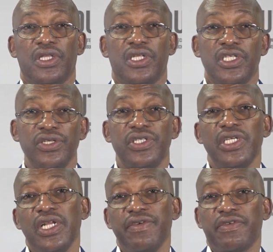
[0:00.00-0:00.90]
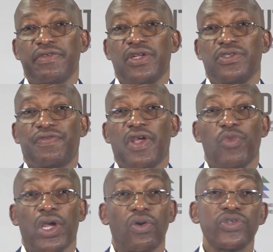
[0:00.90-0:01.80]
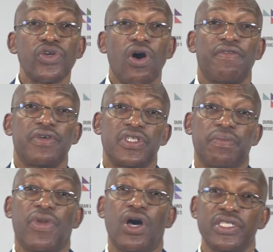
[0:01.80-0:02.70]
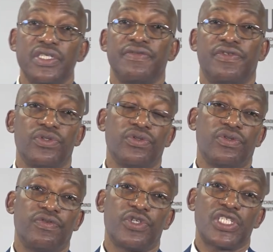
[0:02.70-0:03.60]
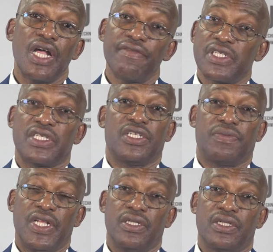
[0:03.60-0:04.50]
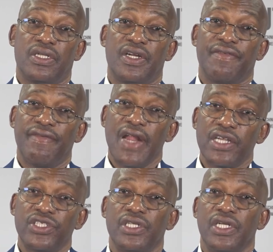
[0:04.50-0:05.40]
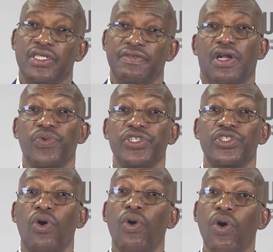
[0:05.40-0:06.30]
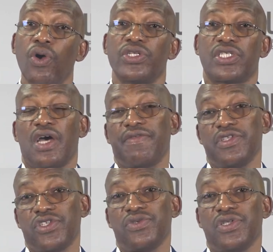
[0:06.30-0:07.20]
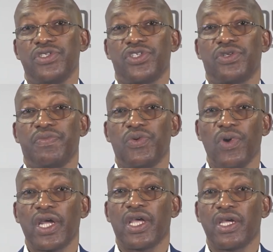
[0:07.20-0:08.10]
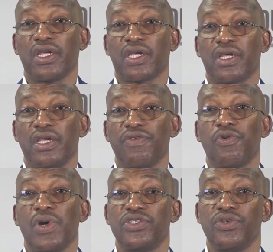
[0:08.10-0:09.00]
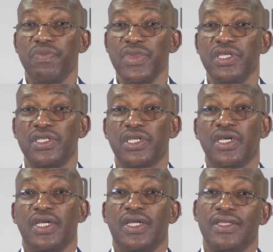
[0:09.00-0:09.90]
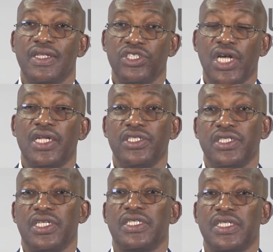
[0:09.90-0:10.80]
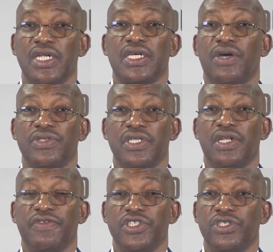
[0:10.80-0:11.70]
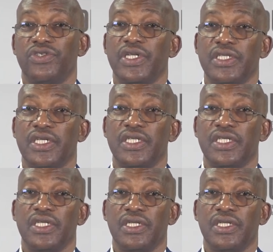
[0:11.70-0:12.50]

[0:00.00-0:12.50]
The DUT Living Values Framework also offers a positive tool for self-assessment, reflection and development, which all staff and students should be working if we are to meet the challenges as set out in Envision 2030.